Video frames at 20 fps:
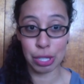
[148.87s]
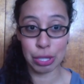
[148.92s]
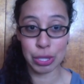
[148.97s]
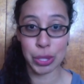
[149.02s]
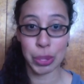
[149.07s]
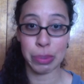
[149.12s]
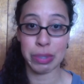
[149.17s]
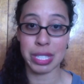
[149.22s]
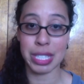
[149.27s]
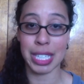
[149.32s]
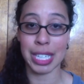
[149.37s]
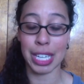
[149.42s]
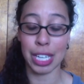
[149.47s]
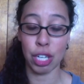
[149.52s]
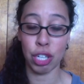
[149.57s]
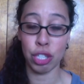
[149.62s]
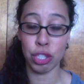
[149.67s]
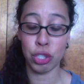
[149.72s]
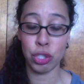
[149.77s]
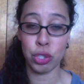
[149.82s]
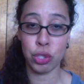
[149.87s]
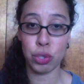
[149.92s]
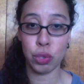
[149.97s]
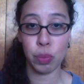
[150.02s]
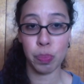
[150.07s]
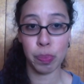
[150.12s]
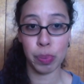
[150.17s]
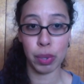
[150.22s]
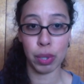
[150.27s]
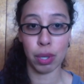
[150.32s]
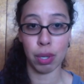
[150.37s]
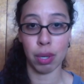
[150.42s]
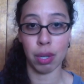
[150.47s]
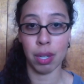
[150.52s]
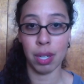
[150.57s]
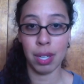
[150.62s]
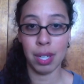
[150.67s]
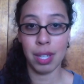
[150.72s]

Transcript: so it's like a super,